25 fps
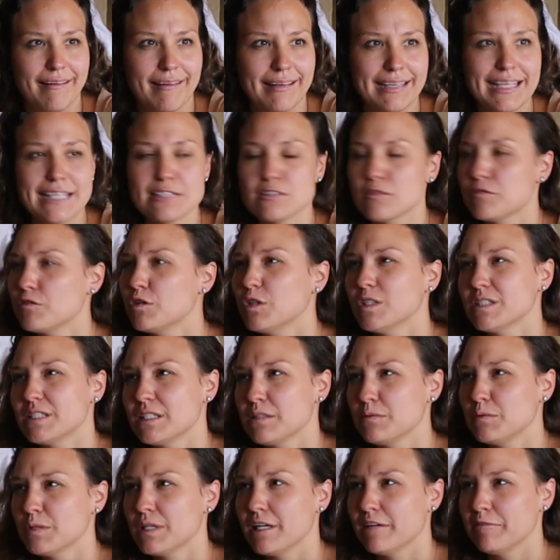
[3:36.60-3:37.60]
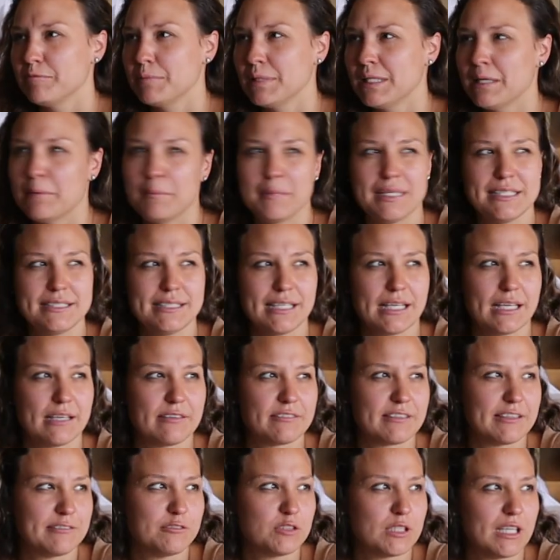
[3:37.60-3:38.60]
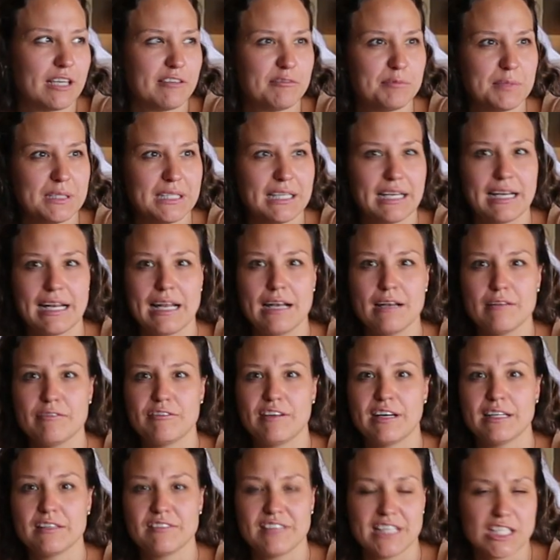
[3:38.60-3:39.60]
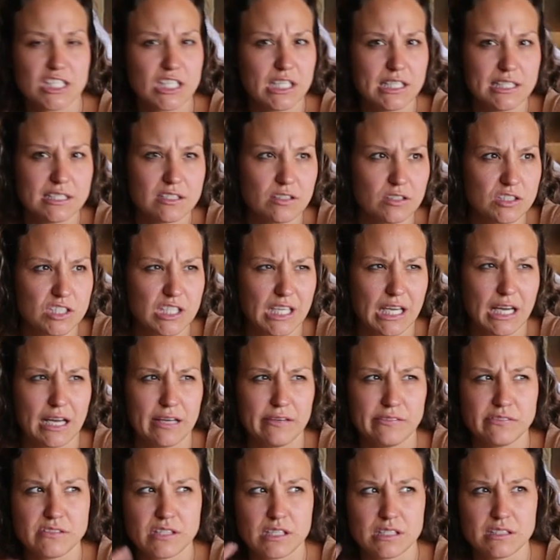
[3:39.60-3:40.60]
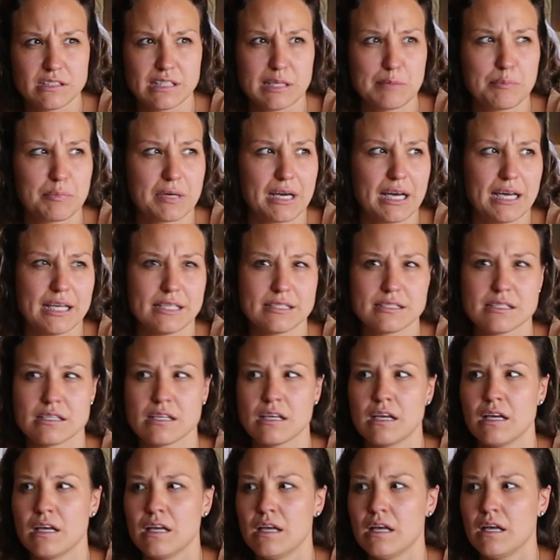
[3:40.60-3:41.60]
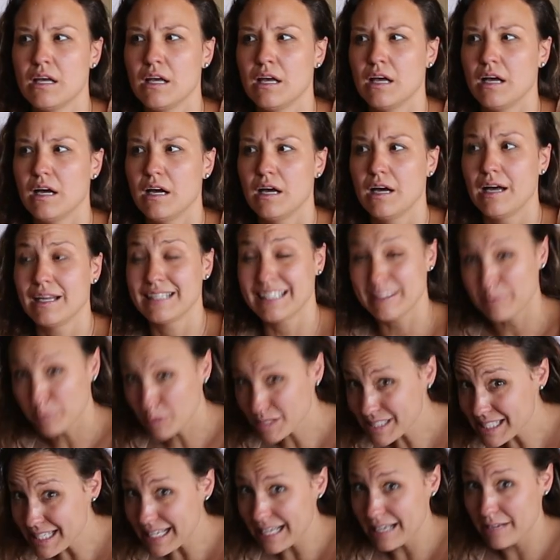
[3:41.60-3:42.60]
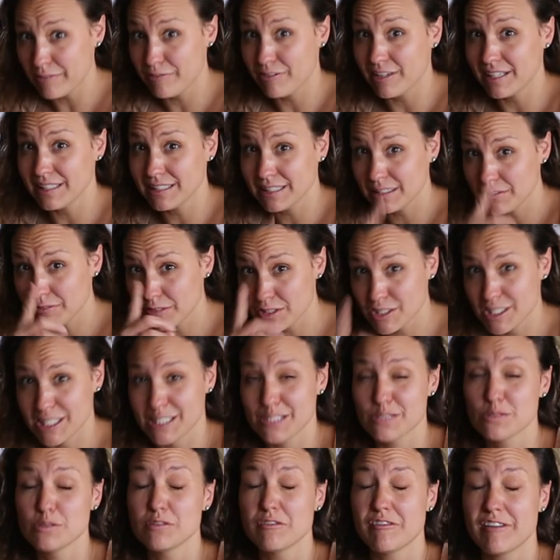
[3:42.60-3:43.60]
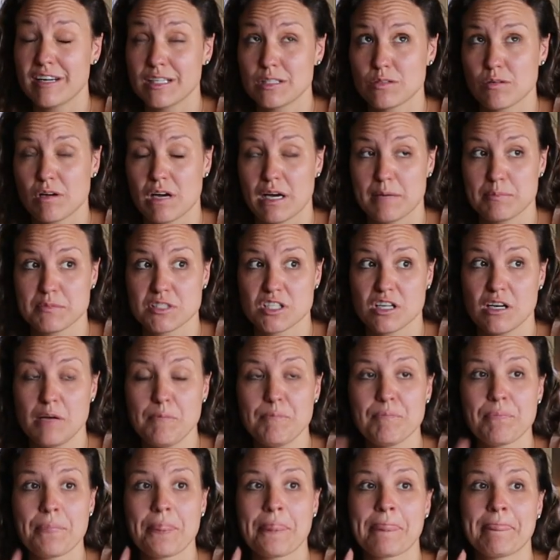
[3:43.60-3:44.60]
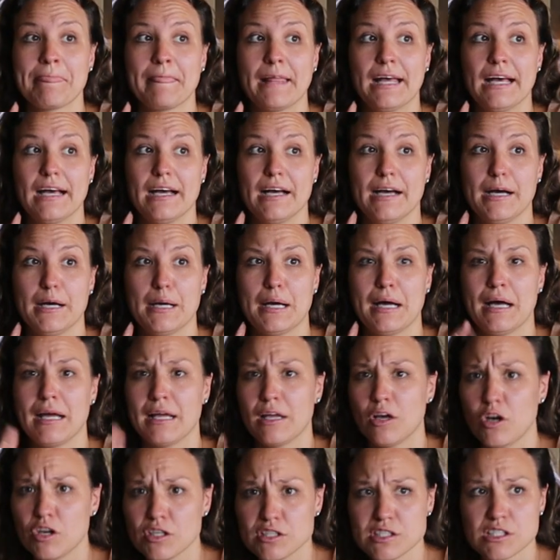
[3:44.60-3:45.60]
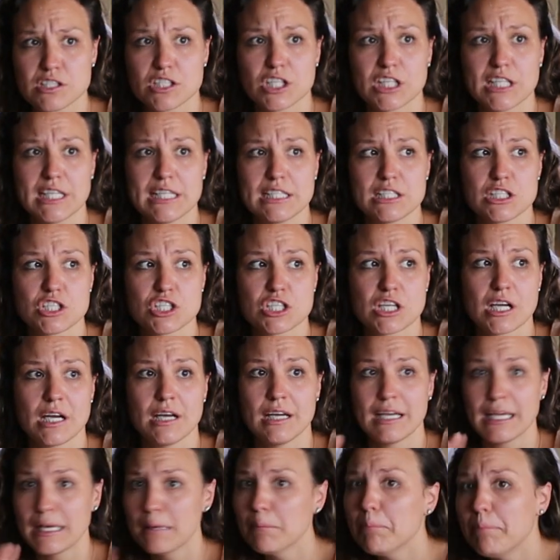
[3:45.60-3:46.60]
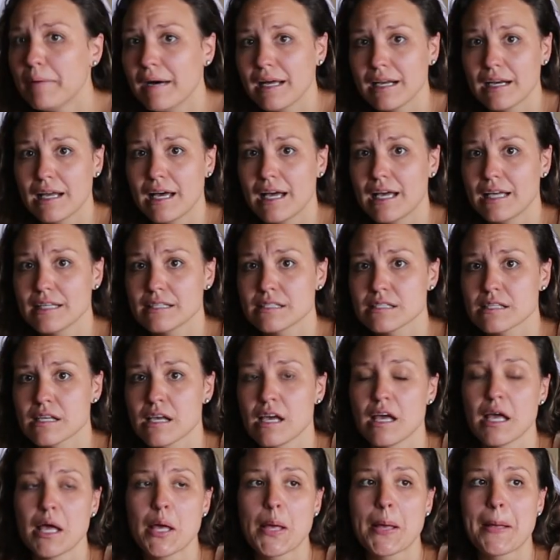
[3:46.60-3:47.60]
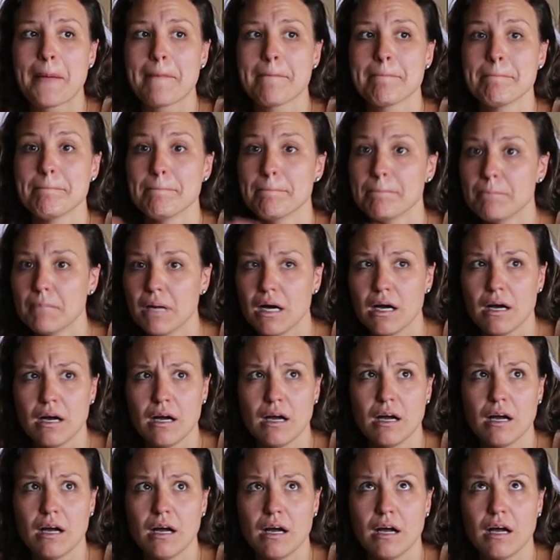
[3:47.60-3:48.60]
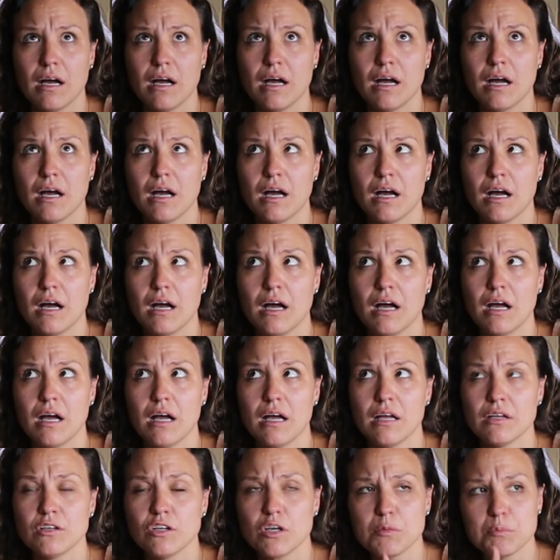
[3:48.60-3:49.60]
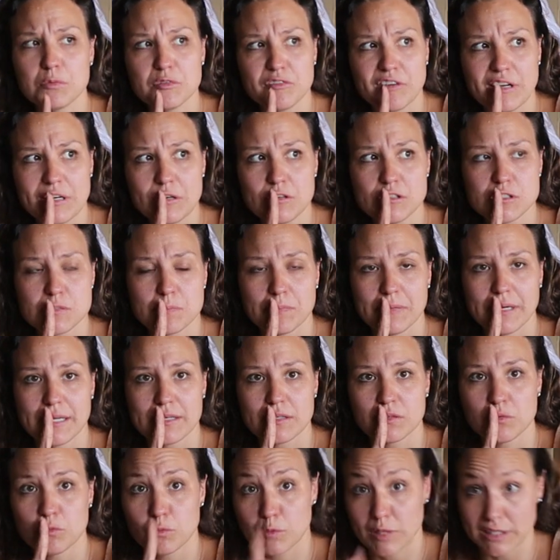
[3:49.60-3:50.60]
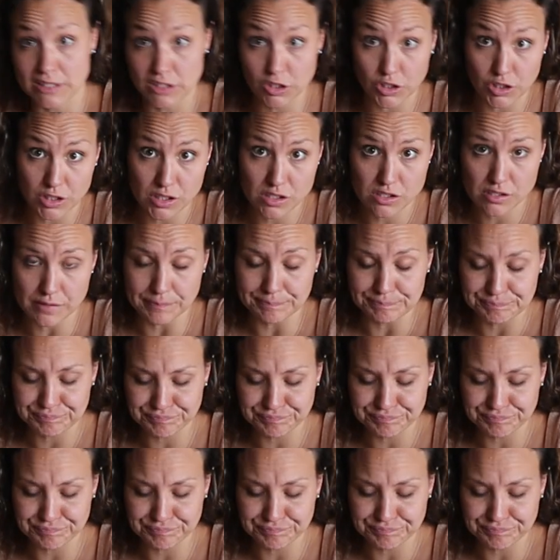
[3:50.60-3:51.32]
Yes, of course, it would have been amazing if there would have been an elephant. We actually saw giraffes, zebras. There was an elephant, it was just too far to capture. Ostrich, impalas, not buffaloes, but warthogs.